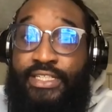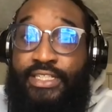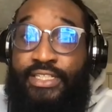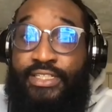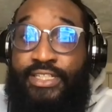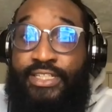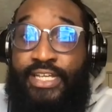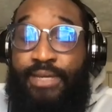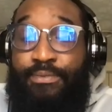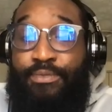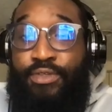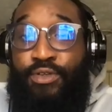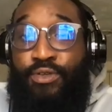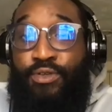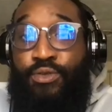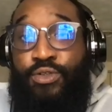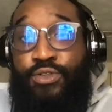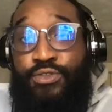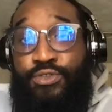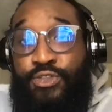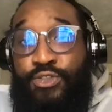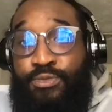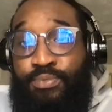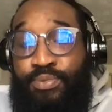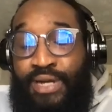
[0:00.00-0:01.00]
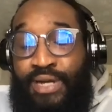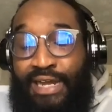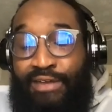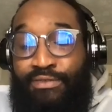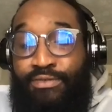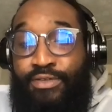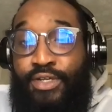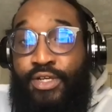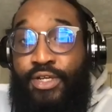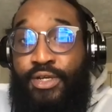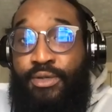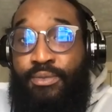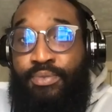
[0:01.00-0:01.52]
any type of the Coursera
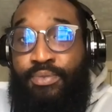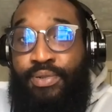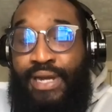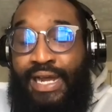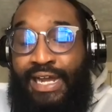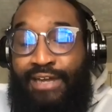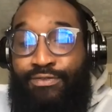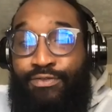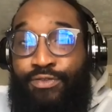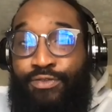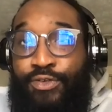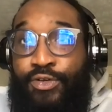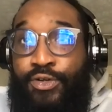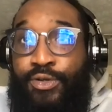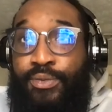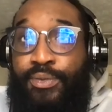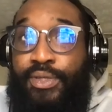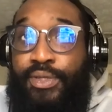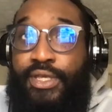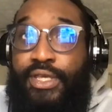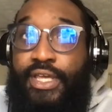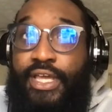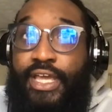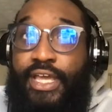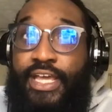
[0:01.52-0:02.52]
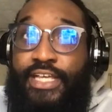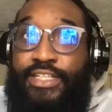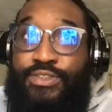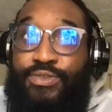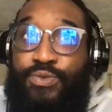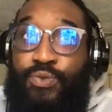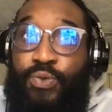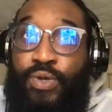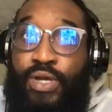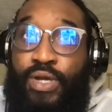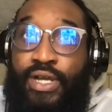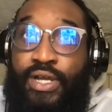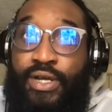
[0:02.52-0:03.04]
platform as
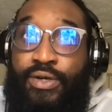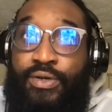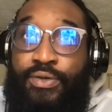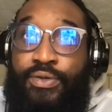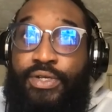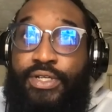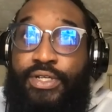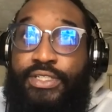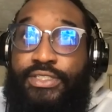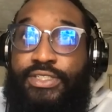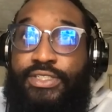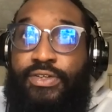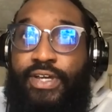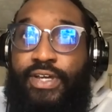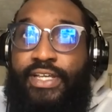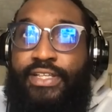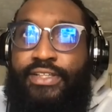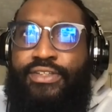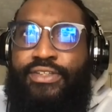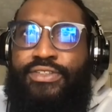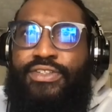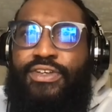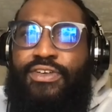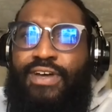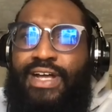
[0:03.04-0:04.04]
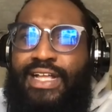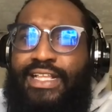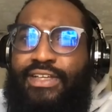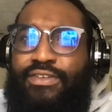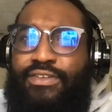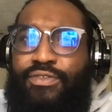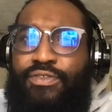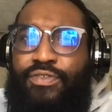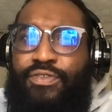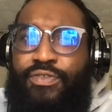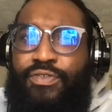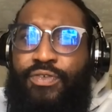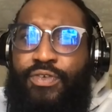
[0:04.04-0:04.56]
well. So like there's a lot
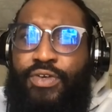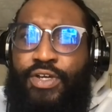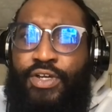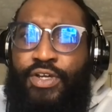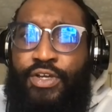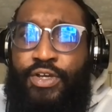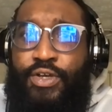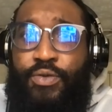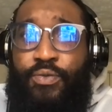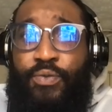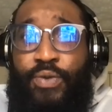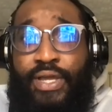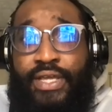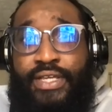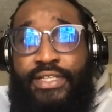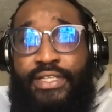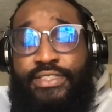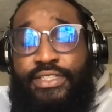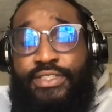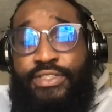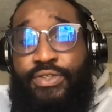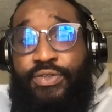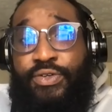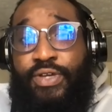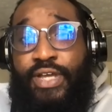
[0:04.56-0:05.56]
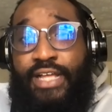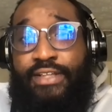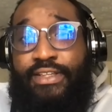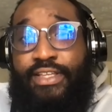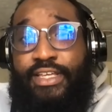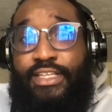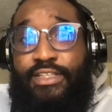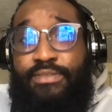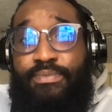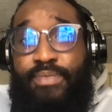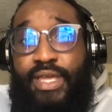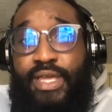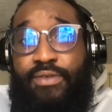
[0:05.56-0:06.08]
of good ways to do it. I think
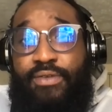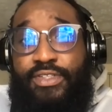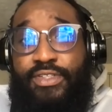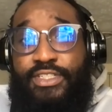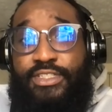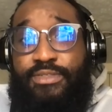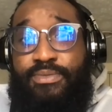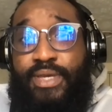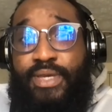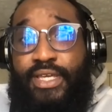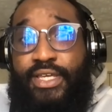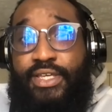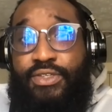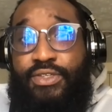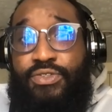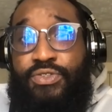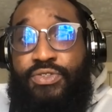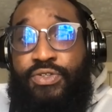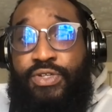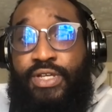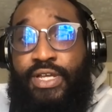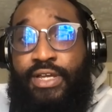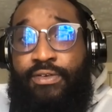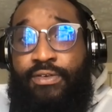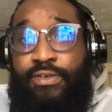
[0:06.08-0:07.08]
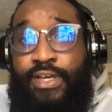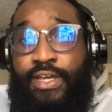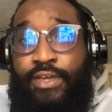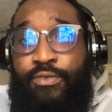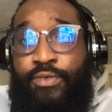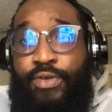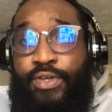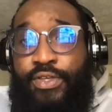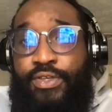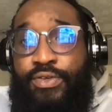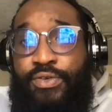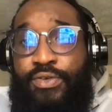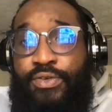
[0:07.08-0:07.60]
it's mainly just making sure that like
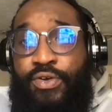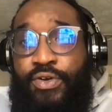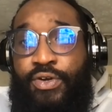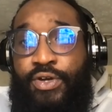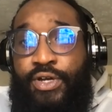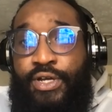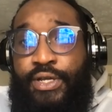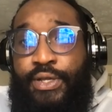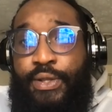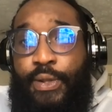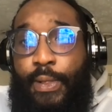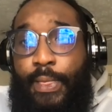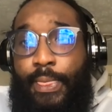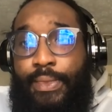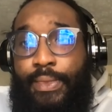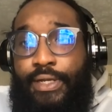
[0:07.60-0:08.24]
when you are